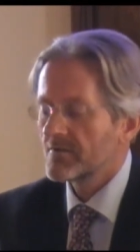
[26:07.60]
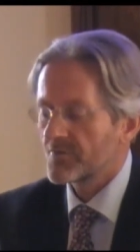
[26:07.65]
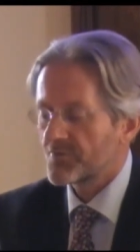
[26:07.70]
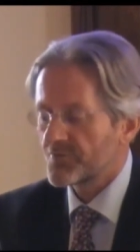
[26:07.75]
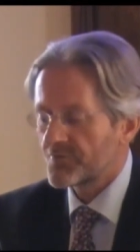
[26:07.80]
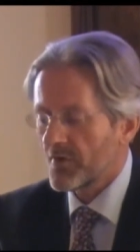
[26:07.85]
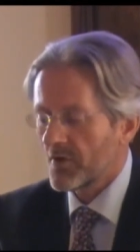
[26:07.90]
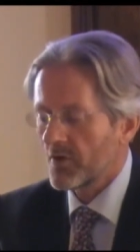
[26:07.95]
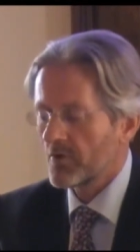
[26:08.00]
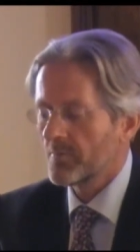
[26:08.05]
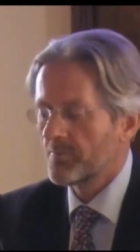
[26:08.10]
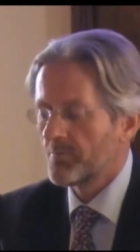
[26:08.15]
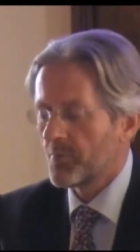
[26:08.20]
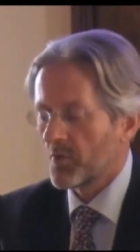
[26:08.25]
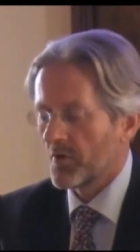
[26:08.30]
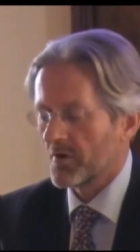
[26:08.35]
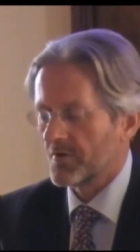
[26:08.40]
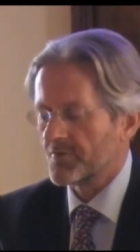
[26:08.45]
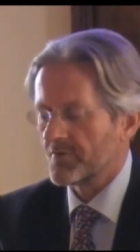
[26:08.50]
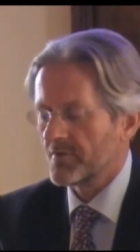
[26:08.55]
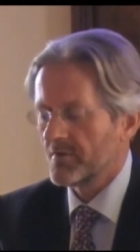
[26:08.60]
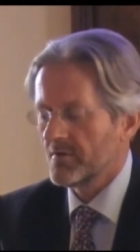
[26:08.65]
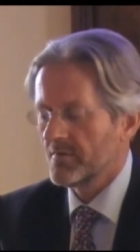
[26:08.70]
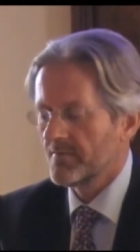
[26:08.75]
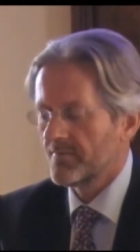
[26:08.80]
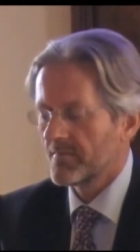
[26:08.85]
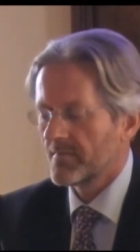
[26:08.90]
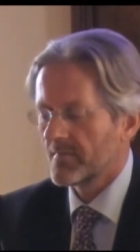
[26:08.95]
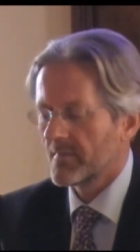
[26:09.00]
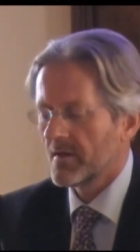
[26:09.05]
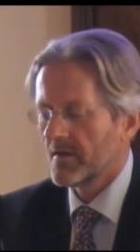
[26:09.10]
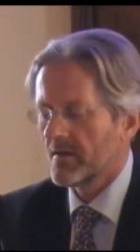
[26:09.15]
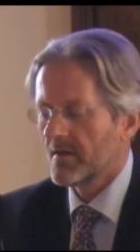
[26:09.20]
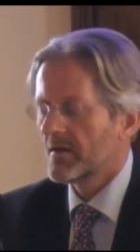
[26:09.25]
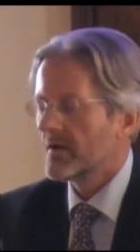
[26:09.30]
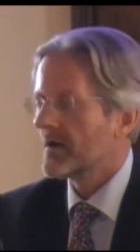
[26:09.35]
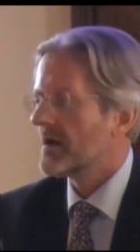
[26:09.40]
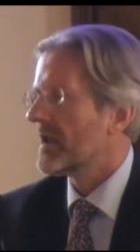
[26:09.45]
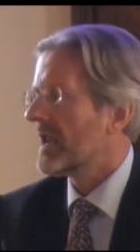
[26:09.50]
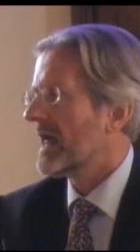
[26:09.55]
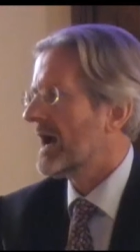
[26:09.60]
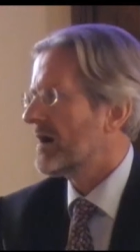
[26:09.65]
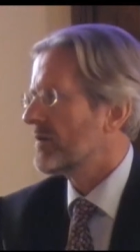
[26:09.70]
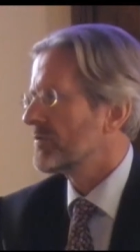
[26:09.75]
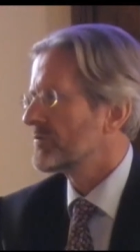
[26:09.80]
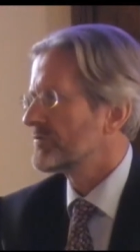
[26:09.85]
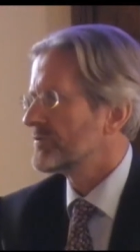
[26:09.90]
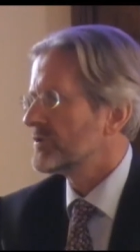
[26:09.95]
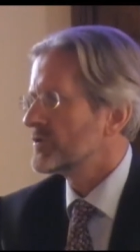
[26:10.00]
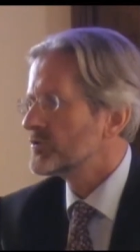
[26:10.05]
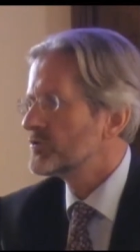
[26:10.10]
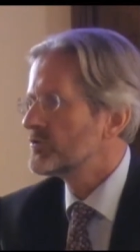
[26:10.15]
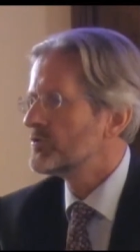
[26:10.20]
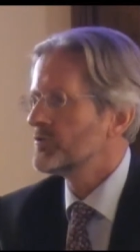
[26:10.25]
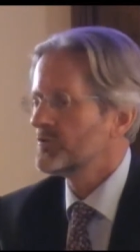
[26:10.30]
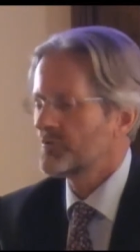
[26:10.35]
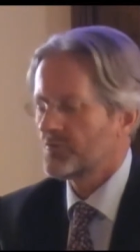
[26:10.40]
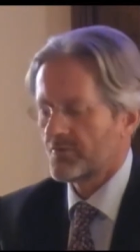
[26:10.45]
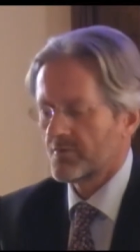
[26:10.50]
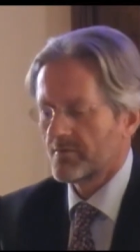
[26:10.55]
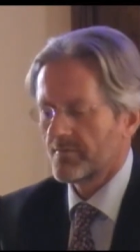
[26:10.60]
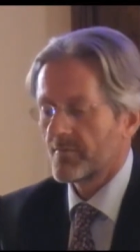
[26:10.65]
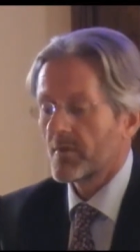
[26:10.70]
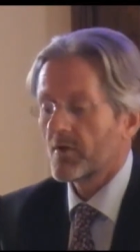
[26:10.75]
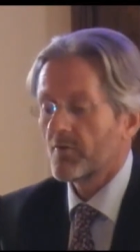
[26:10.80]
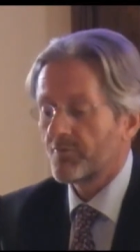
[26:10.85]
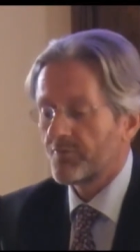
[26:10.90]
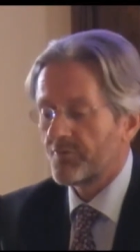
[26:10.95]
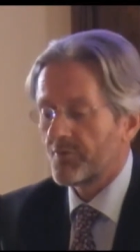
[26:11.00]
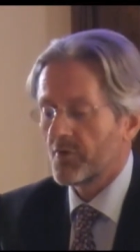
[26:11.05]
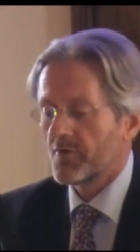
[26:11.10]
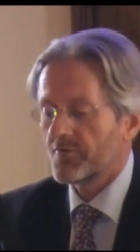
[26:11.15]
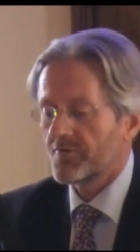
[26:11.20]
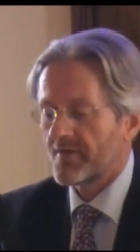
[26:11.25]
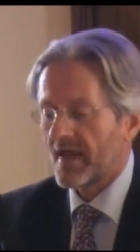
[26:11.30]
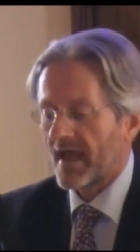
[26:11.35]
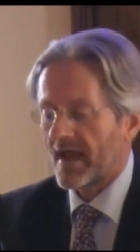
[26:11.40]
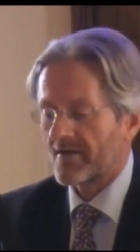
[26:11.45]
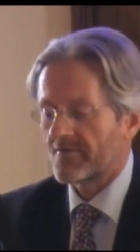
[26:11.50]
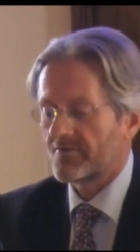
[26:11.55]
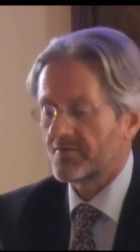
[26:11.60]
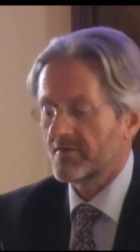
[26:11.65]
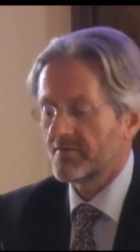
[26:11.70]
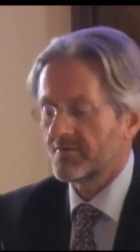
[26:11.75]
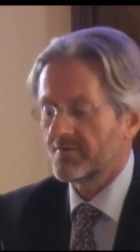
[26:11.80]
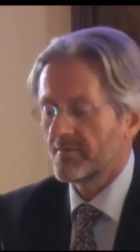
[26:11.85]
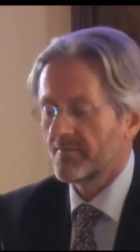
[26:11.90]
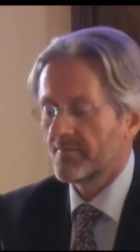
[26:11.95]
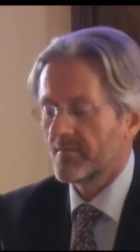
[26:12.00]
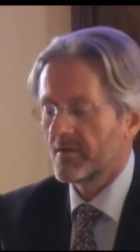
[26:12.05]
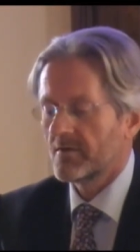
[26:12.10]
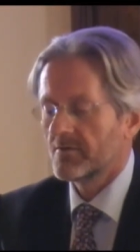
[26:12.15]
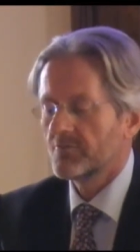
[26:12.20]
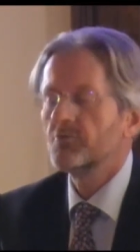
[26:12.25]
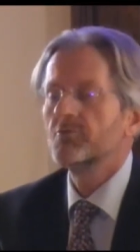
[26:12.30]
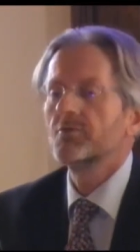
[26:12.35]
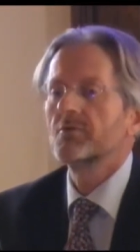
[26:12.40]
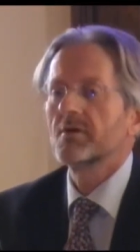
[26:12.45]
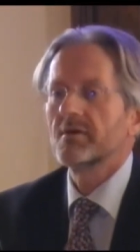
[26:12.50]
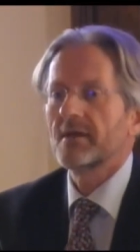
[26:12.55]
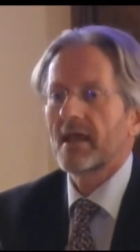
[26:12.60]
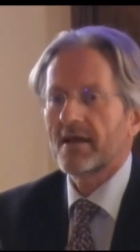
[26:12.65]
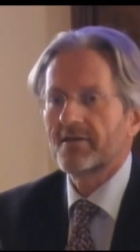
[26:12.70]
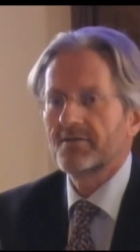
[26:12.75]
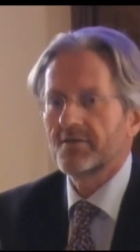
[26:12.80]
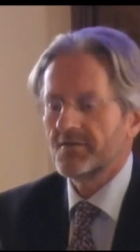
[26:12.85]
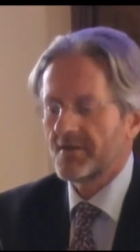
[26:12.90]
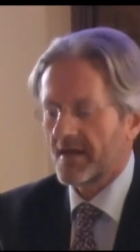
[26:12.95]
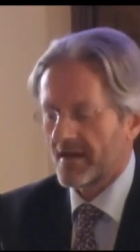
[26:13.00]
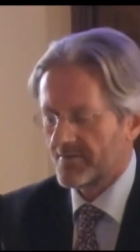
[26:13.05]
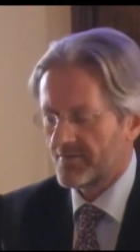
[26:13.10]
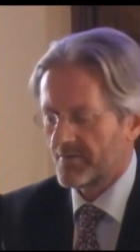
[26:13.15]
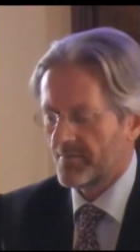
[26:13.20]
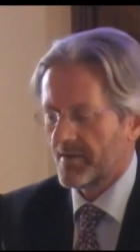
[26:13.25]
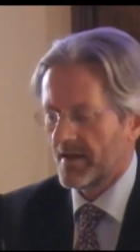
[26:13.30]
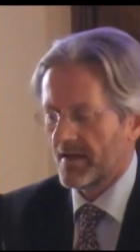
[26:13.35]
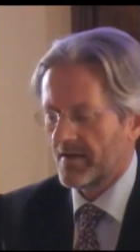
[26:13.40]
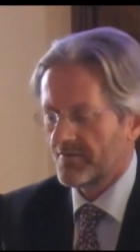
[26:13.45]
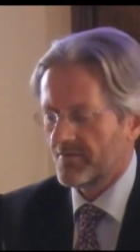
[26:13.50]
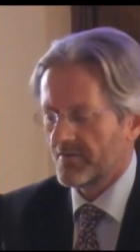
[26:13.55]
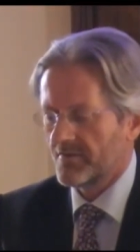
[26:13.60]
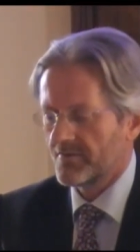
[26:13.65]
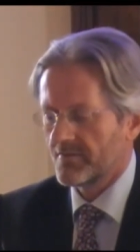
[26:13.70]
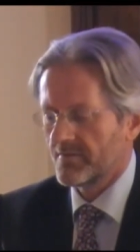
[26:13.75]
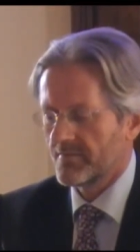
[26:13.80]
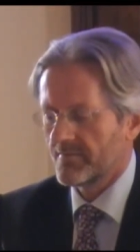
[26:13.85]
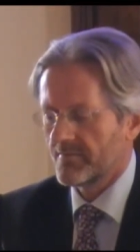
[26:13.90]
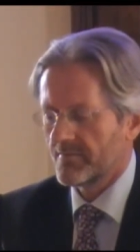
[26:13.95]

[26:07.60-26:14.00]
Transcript: The CERL portal allows a good first access to the connected databases.